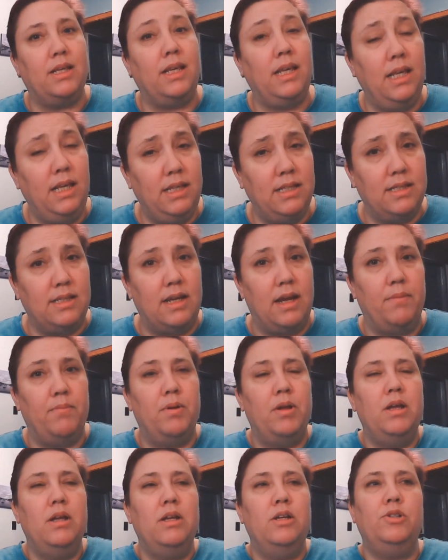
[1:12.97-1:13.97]
key step
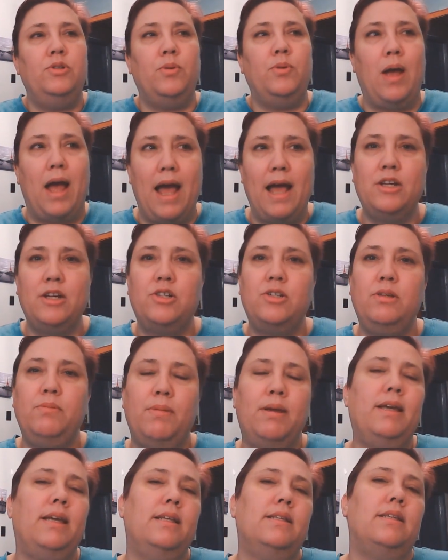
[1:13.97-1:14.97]
to actually
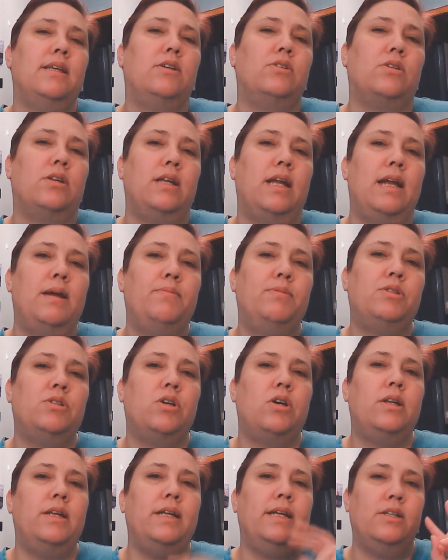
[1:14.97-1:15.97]
making sales on
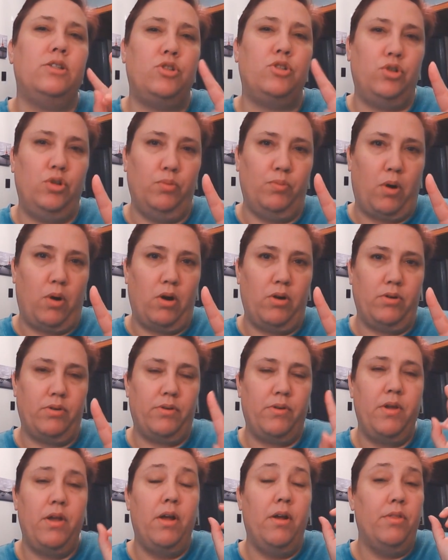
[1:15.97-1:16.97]
Amazon is two-part.
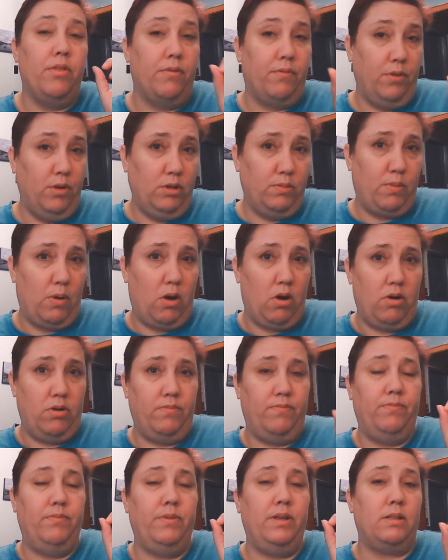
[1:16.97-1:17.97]
The first part
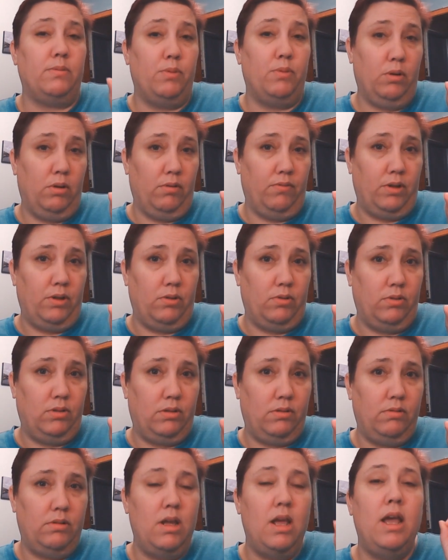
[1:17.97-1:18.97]
is book
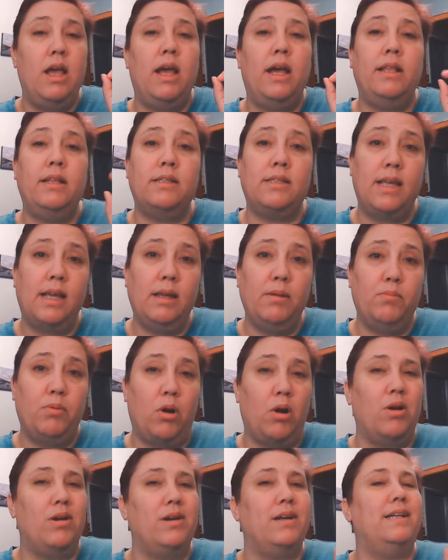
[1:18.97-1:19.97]
reviews. And the second
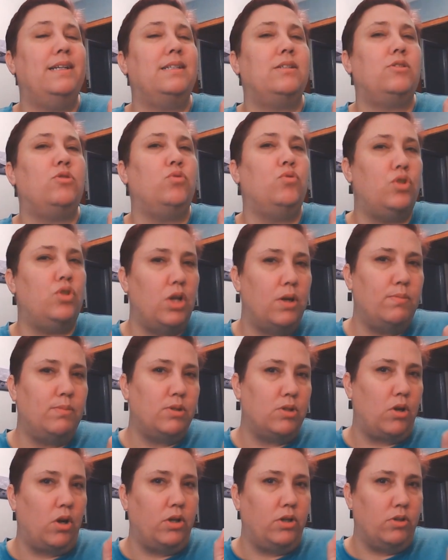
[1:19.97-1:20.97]
part is to
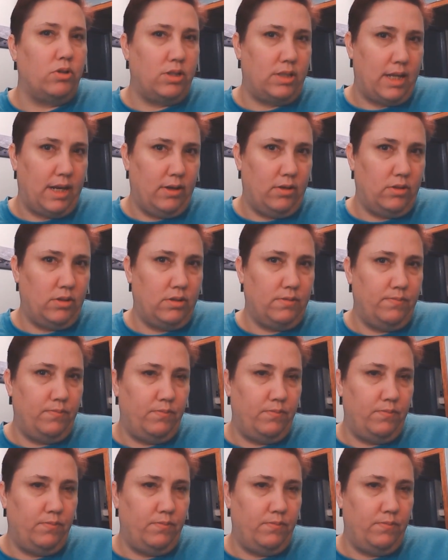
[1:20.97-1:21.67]
jumpstart your sales.